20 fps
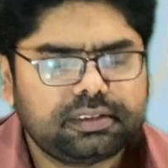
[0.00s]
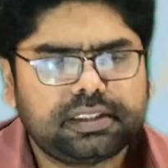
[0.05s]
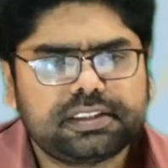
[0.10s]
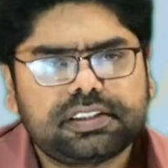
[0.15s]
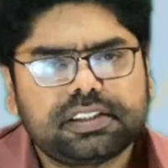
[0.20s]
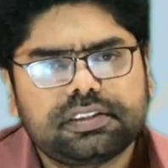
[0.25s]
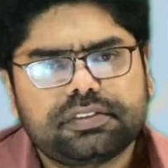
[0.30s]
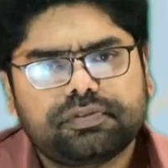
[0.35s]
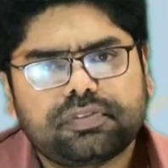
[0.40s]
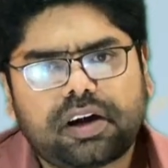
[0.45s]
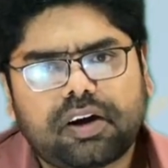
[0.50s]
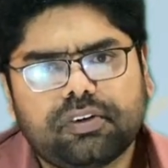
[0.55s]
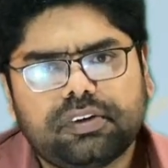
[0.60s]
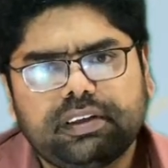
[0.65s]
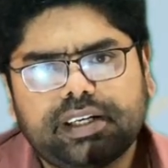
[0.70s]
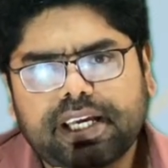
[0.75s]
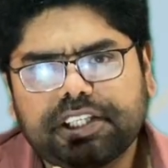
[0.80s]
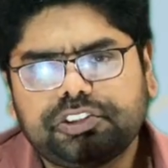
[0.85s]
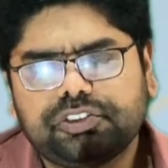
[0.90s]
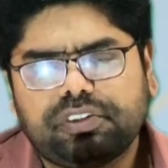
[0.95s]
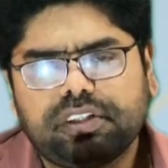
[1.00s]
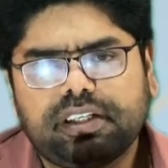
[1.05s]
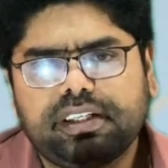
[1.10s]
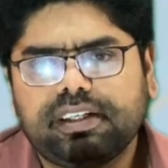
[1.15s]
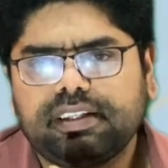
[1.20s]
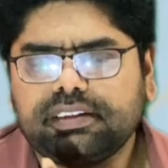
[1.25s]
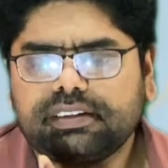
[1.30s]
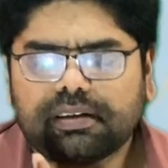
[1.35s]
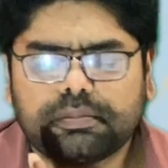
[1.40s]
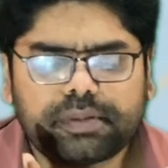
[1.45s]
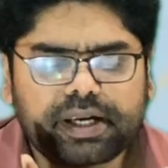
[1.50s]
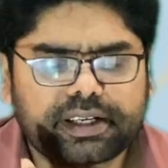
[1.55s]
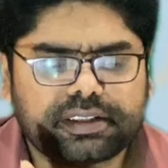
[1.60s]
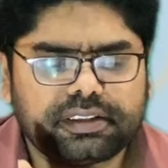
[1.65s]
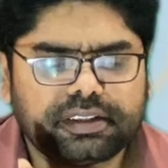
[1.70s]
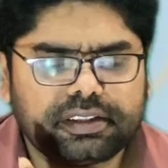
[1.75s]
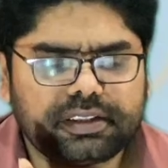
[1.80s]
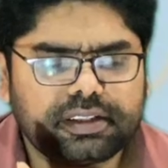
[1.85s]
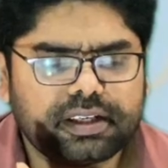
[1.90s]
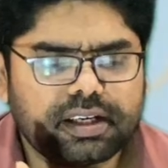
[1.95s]
This is found naturally in the
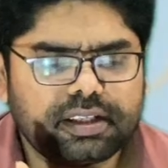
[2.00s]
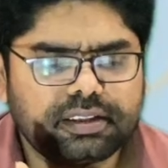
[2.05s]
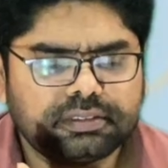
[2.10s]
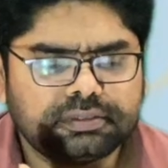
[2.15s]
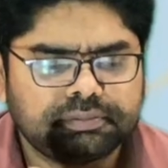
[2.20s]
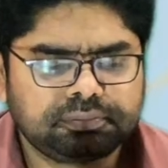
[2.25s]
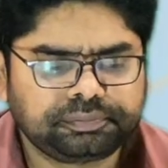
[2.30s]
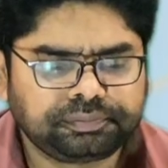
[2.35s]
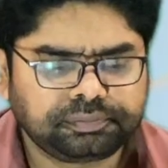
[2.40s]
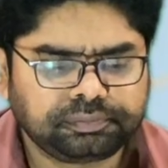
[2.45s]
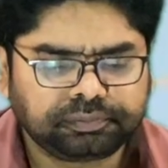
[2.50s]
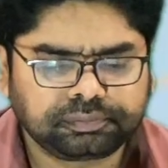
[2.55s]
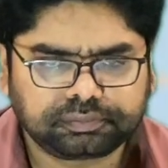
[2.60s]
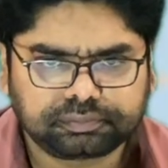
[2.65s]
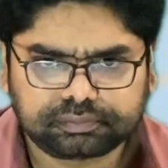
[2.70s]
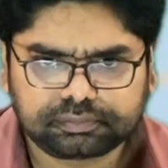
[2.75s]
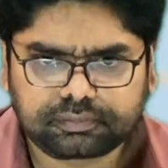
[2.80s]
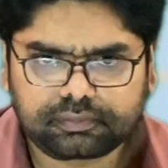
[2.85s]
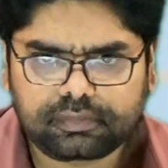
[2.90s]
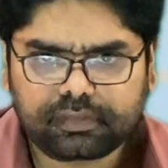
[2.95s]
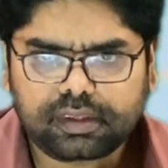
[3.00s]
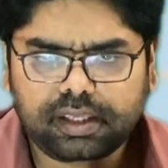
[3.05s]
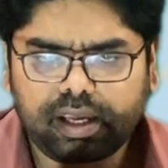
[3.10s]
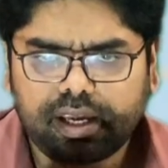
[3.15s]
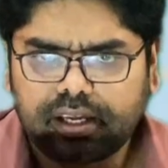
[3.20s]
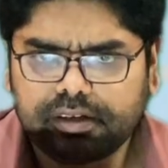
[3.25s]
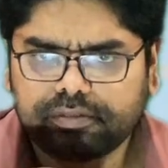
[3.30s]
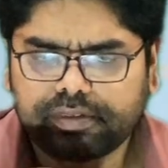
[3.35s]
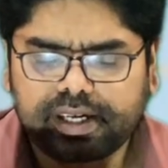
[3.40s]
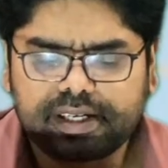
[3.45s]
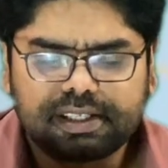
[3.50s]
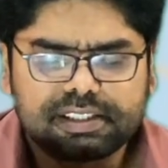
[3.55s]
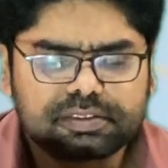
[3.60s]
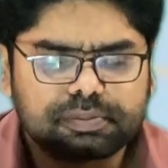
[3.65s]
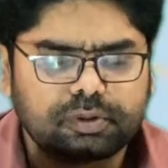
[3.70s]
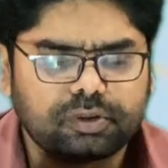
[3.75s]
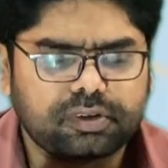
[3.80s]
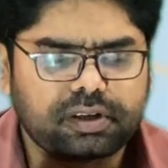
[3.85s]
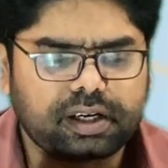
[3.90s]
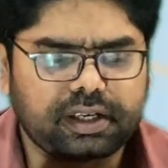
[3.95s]
bacteria and
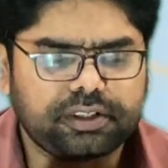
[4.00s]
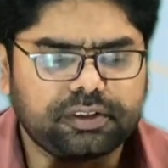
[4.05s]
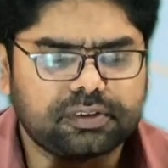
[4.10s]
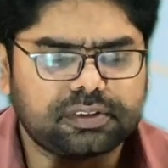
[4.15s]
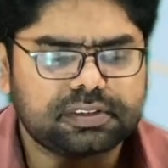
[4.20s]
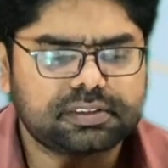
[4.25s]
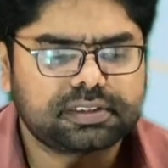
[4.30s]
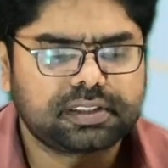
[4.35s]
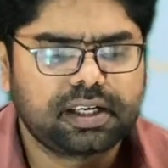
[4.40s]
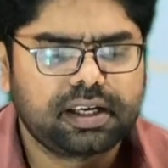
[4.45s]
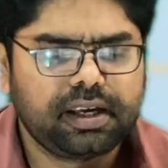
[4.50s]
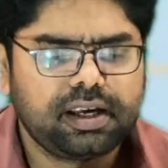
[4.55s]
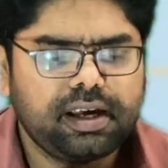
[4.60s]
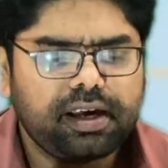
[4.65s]
various prokaryotes.